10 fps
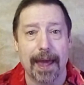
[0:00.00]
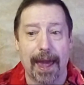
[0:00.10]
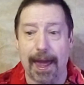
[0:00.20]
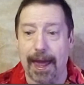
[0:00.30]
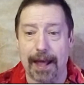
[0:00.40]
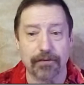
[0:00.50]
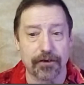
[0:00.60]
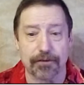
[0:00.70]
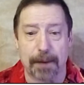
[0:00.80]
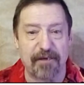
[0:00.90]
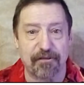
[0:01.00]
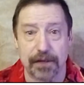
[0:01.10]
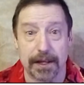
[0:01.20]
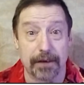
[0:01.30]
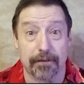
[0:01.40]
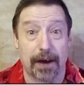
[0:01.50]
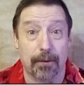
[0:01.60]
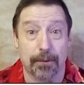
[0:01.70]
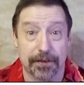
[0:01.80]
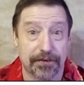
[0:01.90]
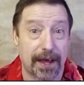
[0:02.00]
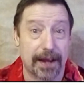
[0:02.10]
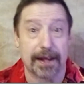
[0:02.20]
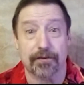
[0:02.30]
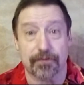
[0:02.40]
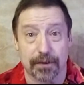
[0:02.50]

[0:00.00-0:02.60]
And just by fiddling around with the settings,